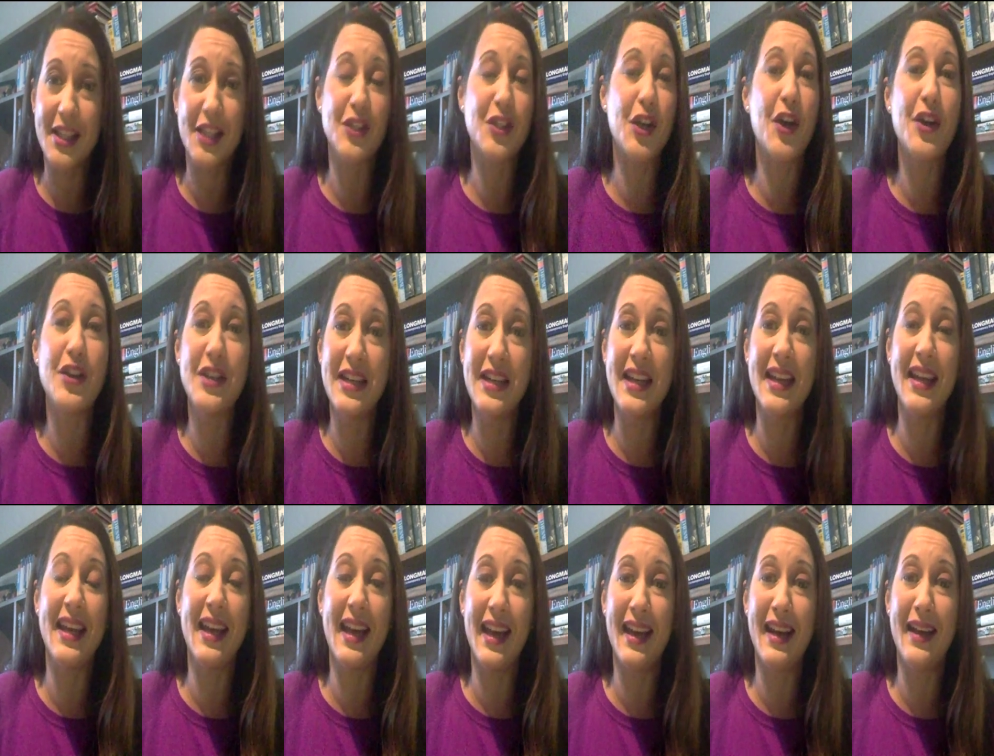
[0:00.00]
she's his
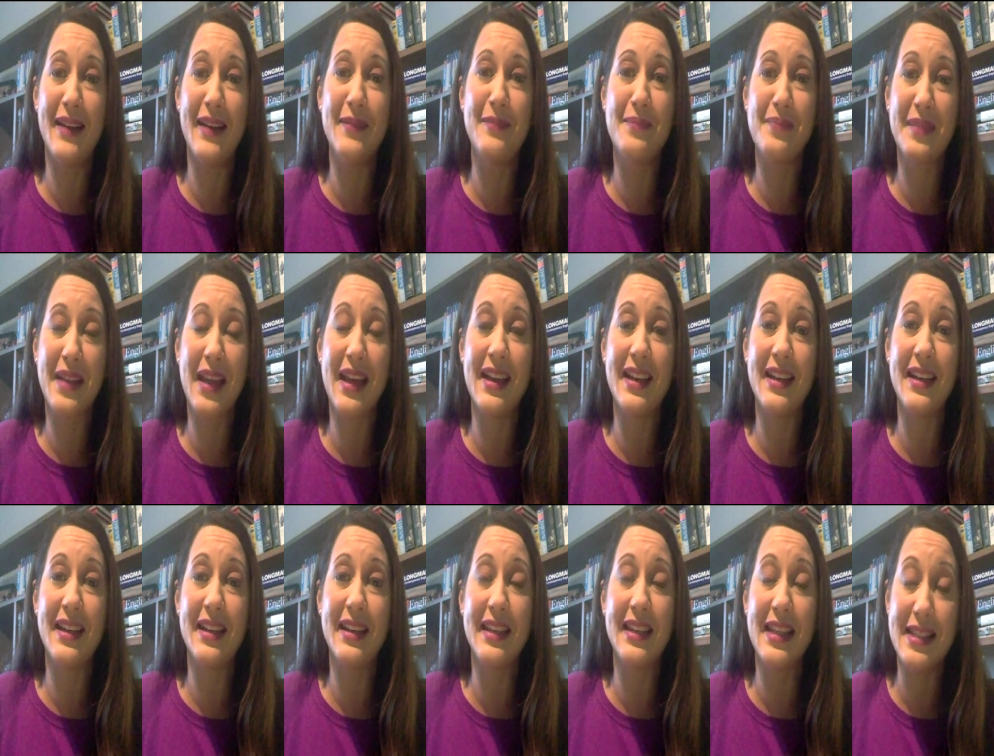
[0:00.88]
only, um,
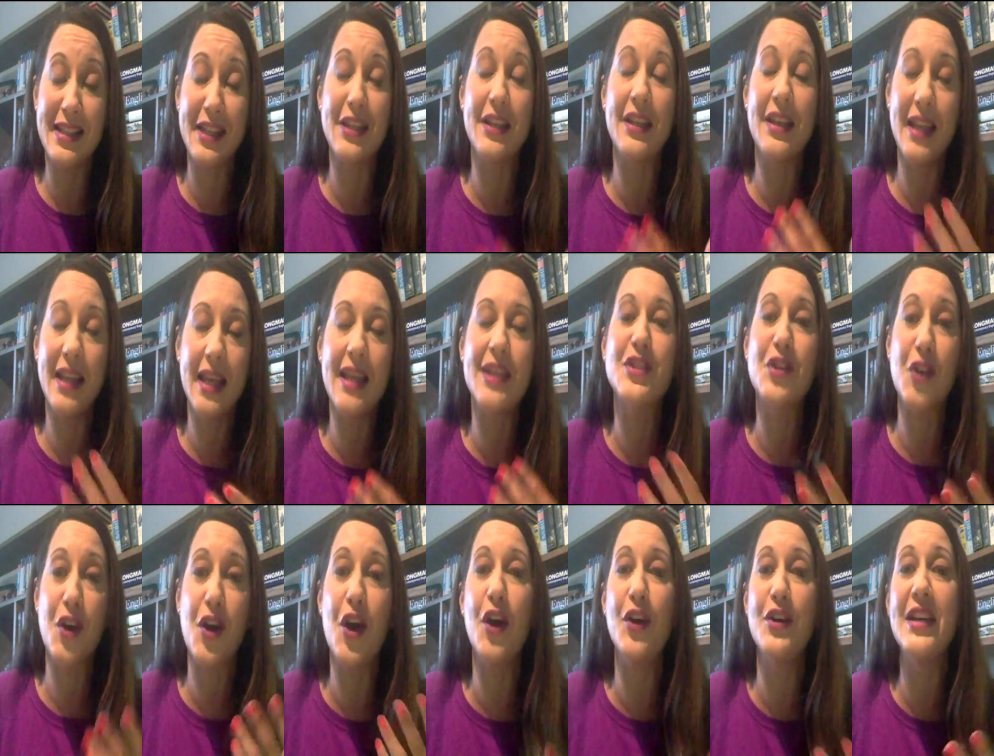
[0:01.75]
uh, he's,
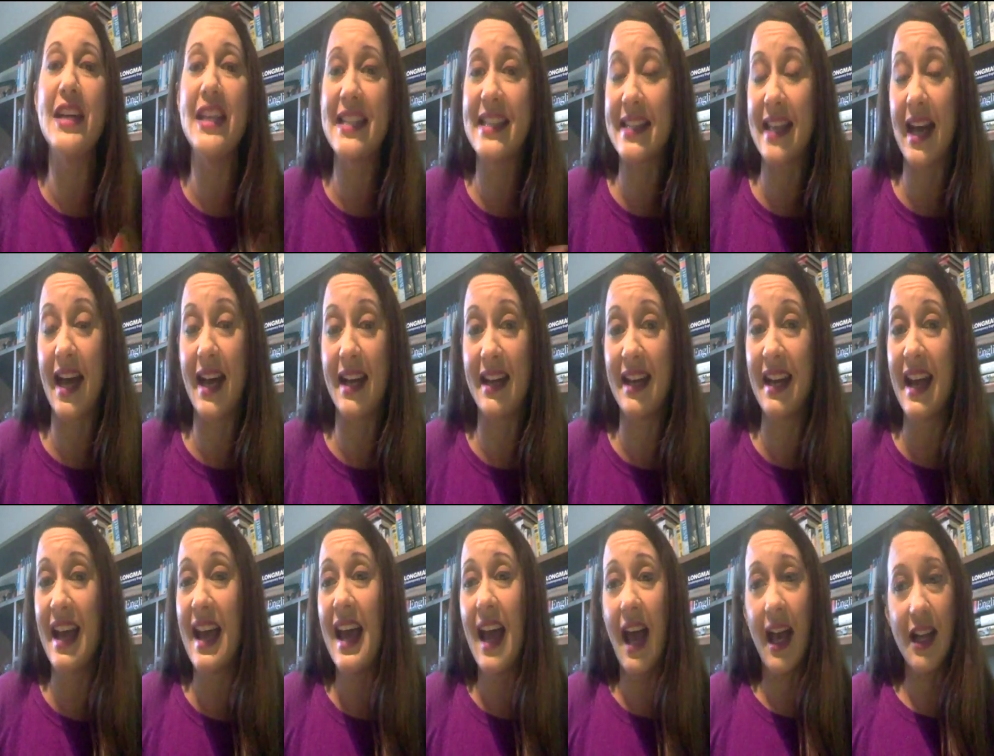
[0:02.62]
he's her only
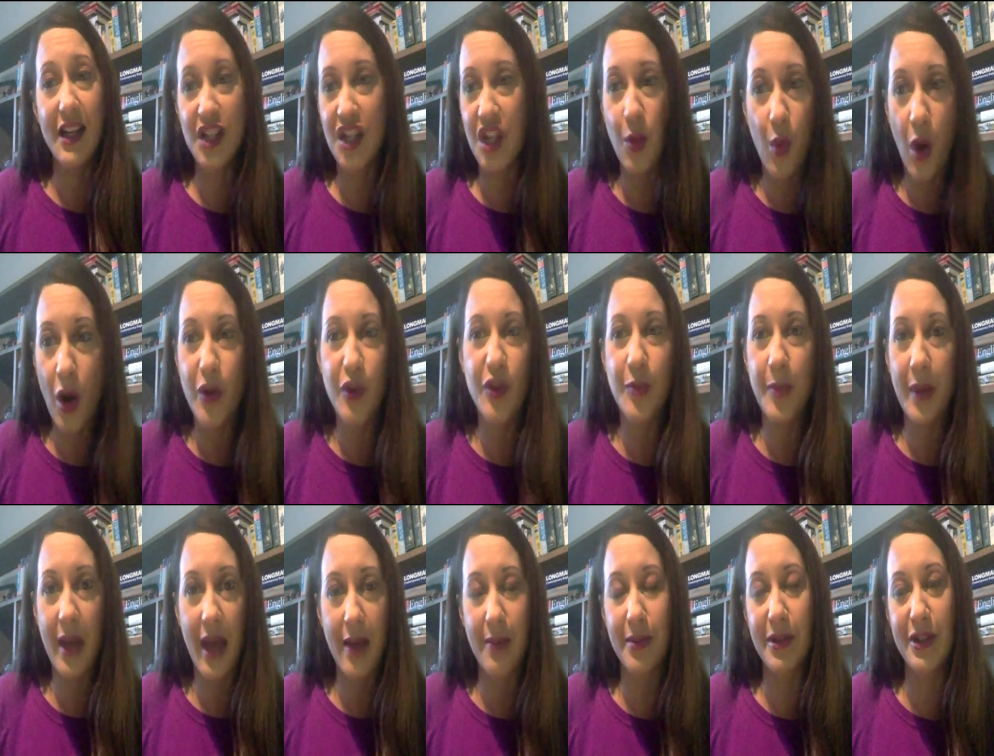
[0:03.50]
son, and she
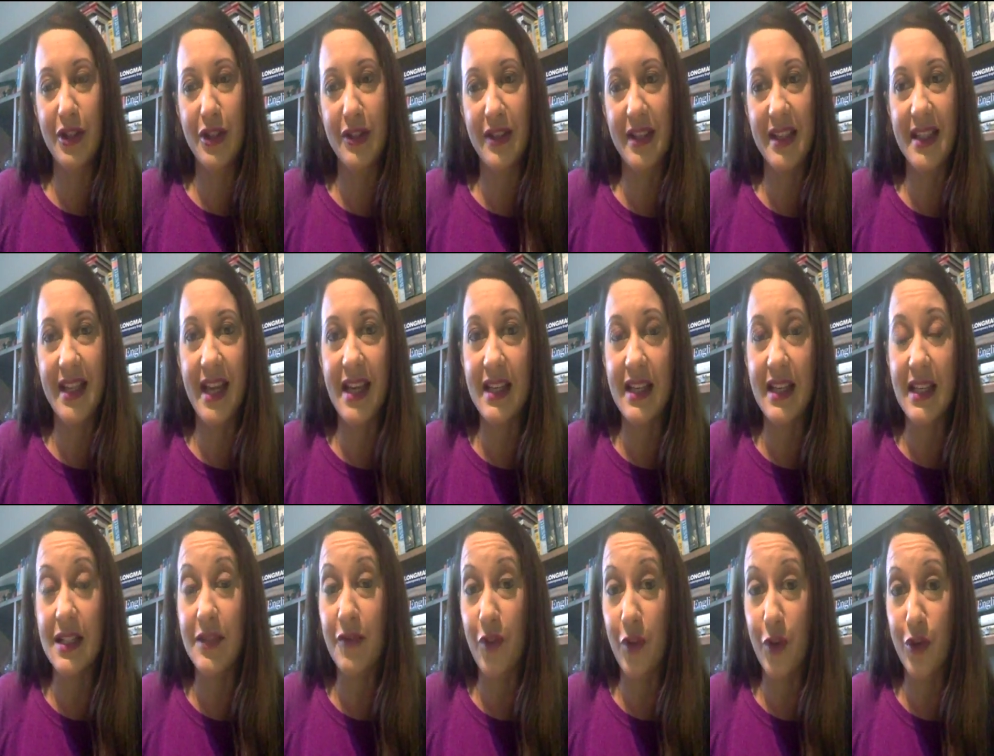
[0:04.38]
won't be able to
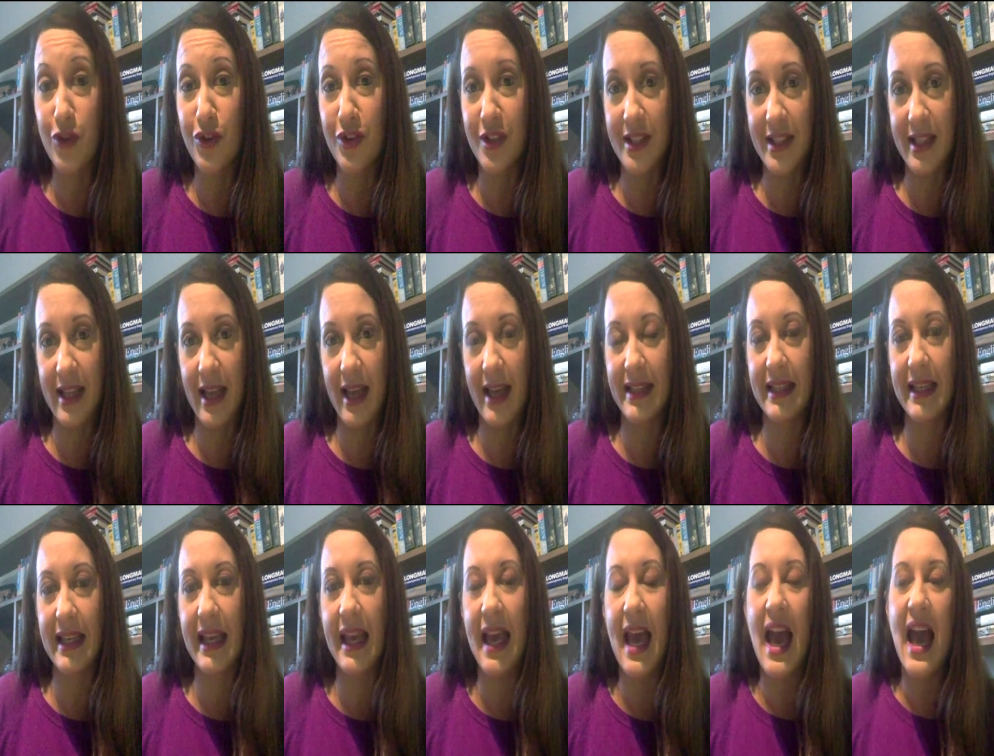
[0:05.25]
attend his funeral,
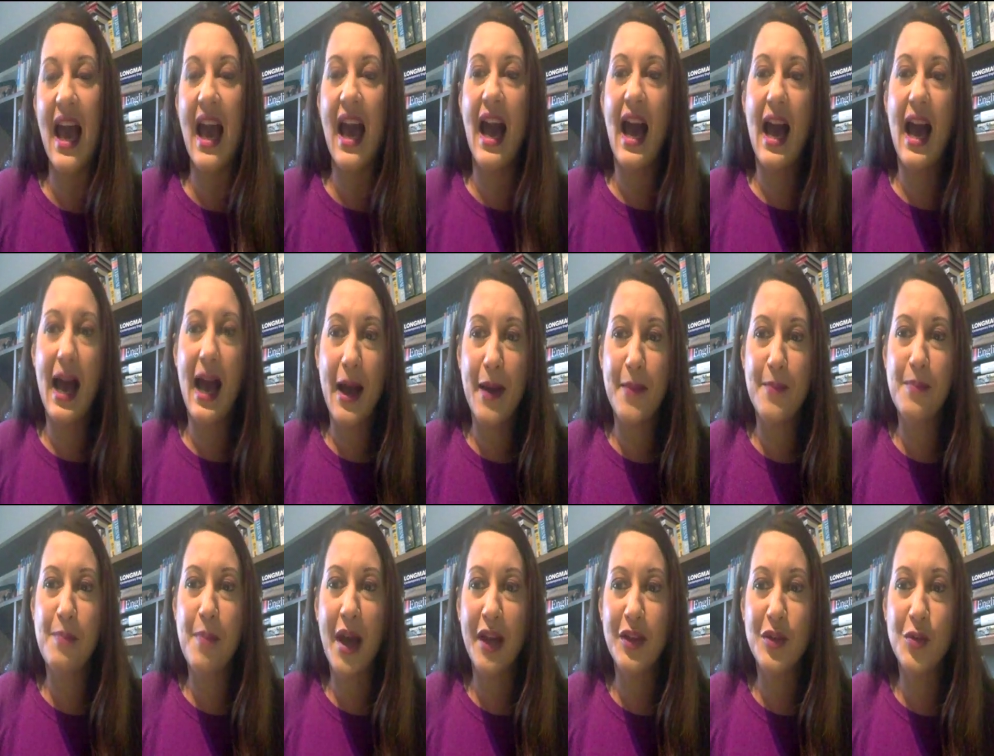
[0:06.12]
sadly.
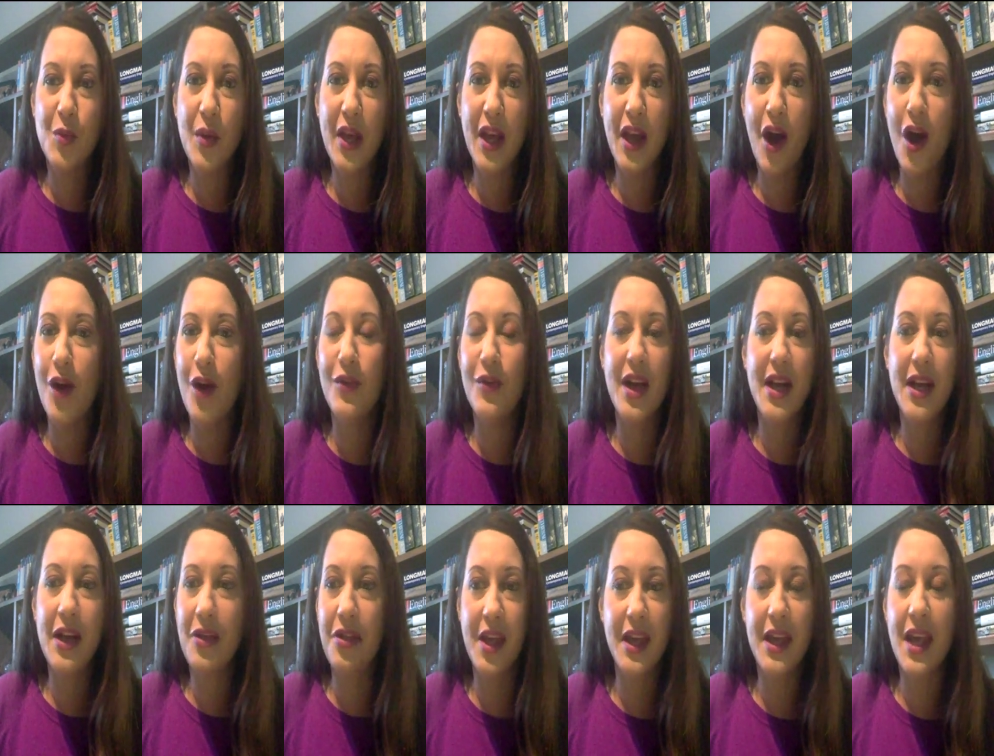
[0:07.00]
Um, but we are
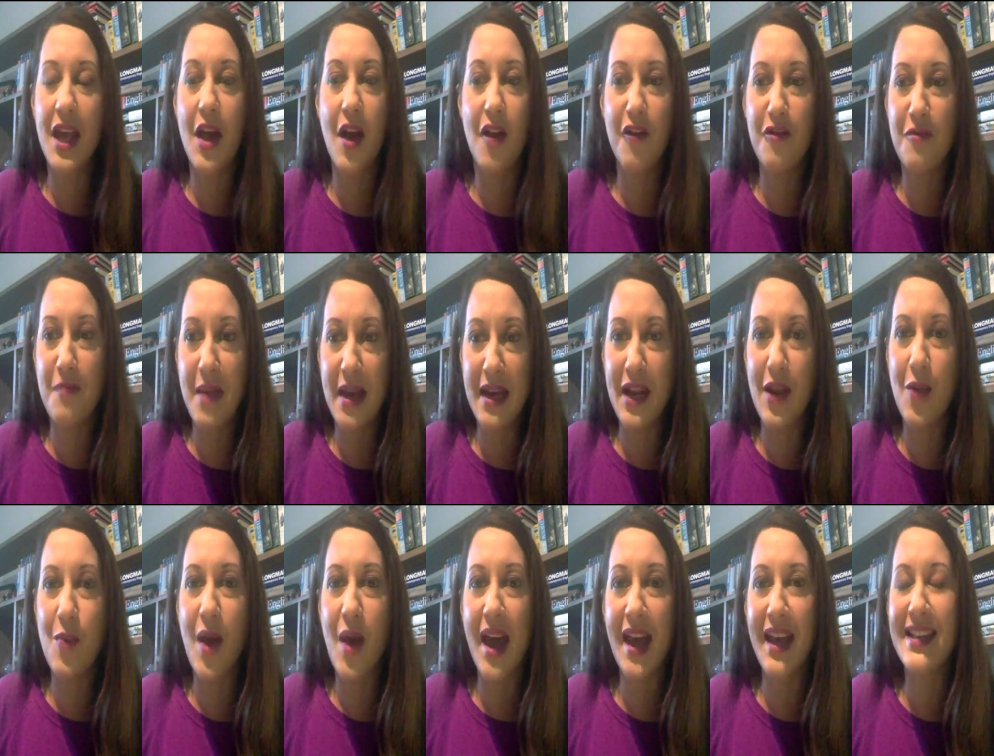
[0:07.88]
already thinking of
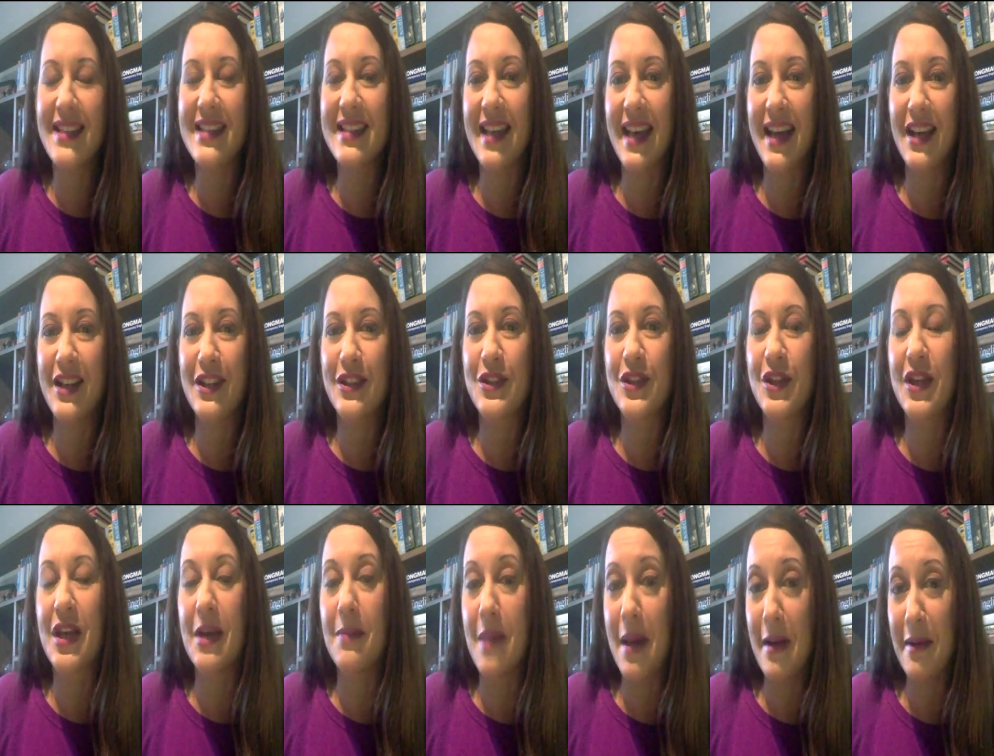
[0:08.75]
many ways uh,
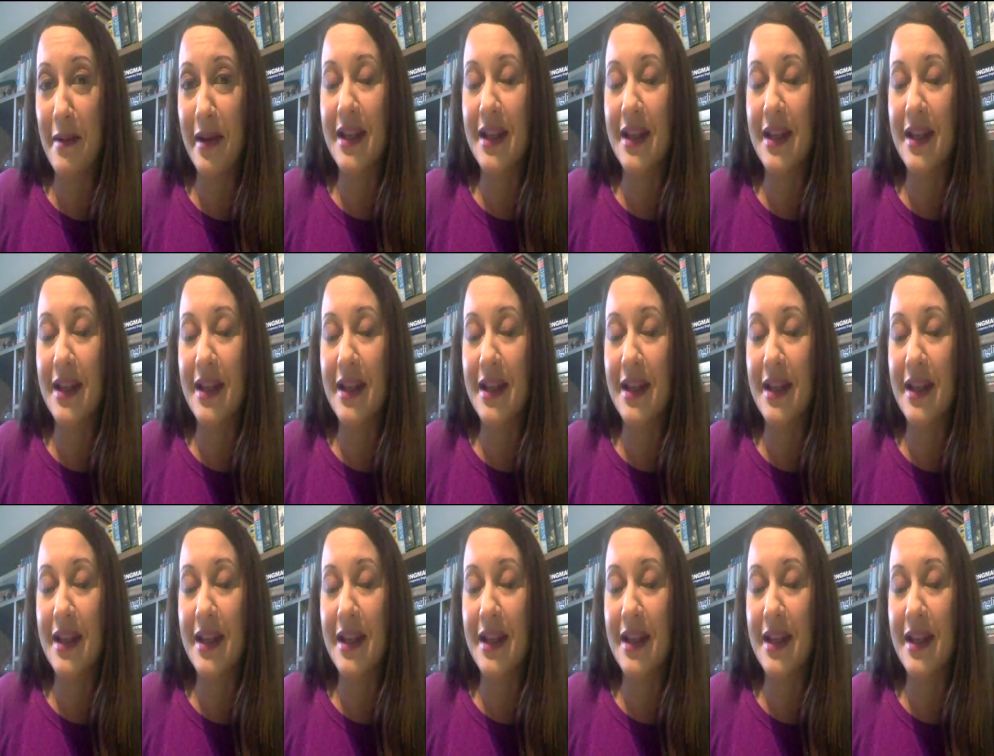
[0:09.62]
to